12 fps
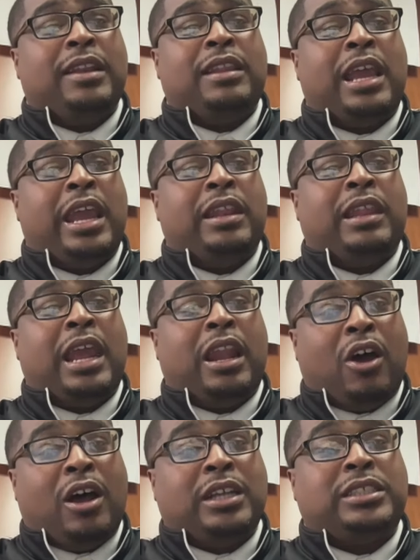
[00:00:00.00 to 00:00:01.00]
They, they
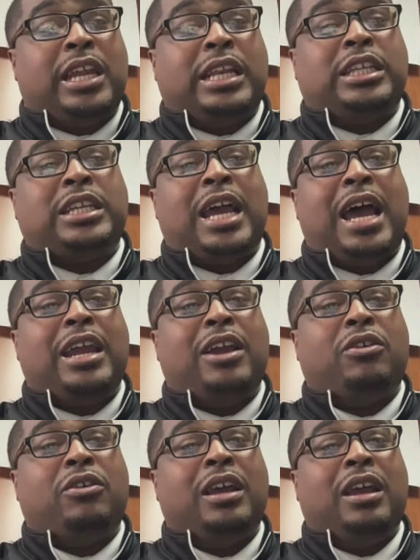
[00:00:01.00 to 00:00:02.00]
lost a child.